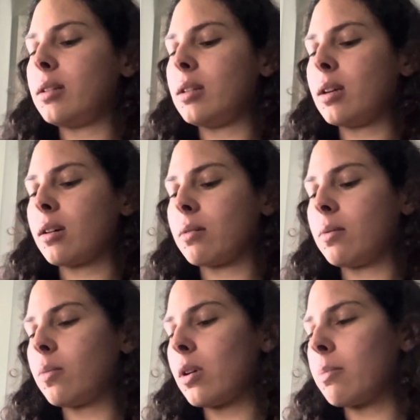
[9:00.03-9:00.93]
yeah,
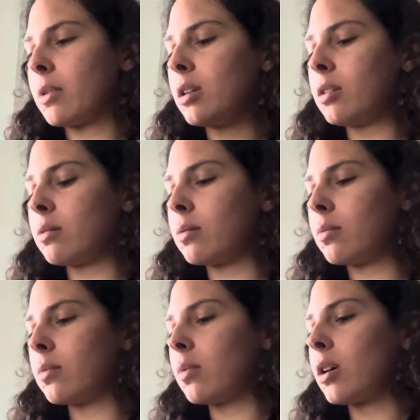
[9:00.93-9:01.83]
I'm gonna,
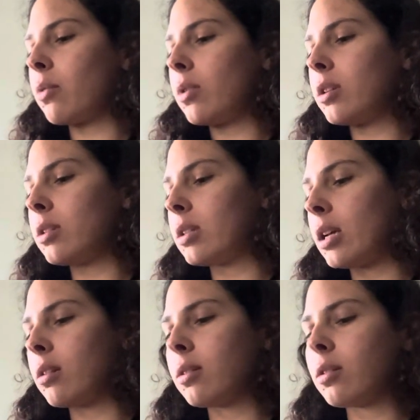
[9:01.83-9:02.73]
I wanna
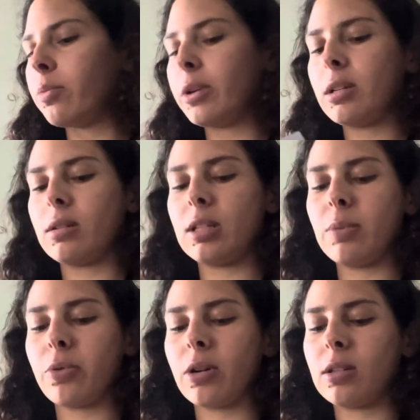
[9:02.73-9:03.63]
get a little bit
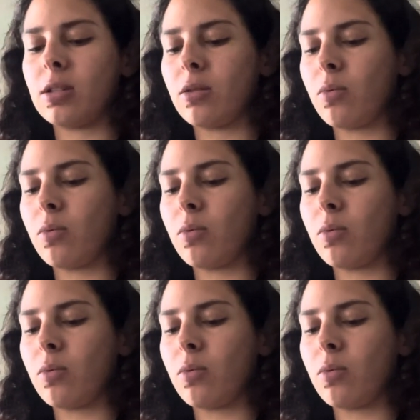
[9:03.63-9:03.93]
deeper into